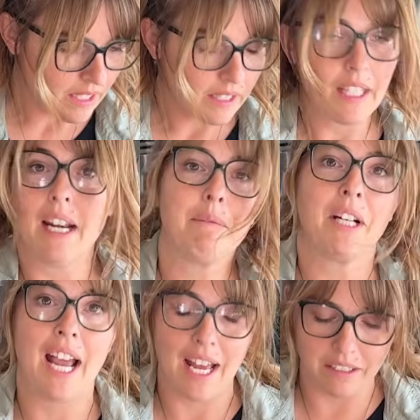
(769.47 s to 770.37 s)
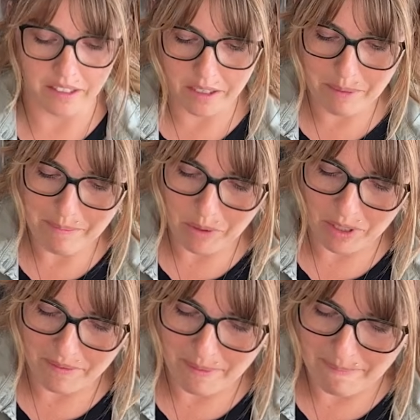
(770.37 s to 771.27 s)
Then I'm gonna add a little bit more
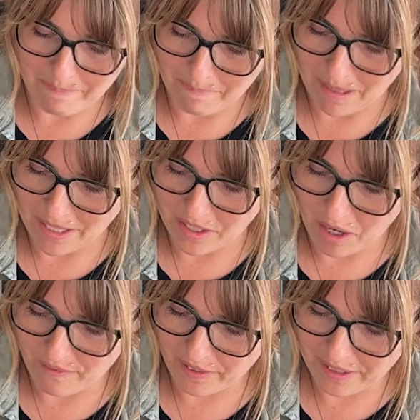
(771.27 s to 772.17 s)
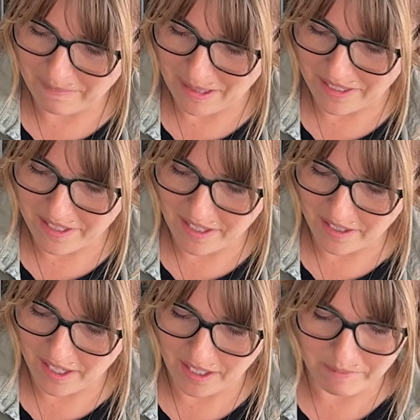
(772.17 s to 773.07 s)
of my top filling mix here,
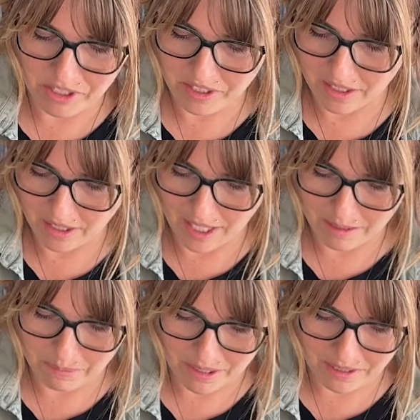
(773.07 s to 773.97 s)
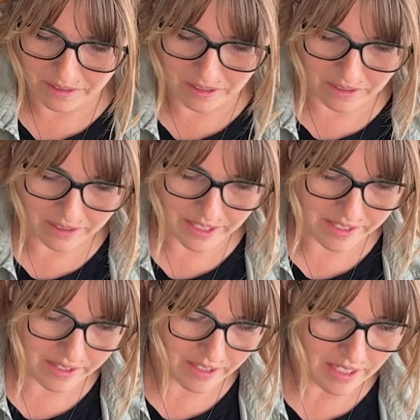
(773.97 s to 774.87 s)
and I'm just gonna kind of put it along
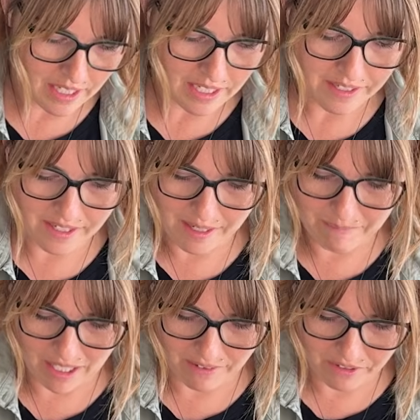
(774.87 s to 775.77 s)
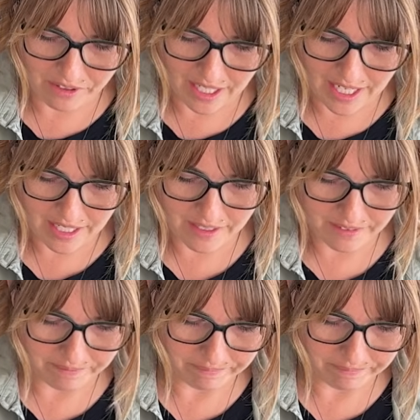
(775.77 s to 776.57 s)
this seam that I've created.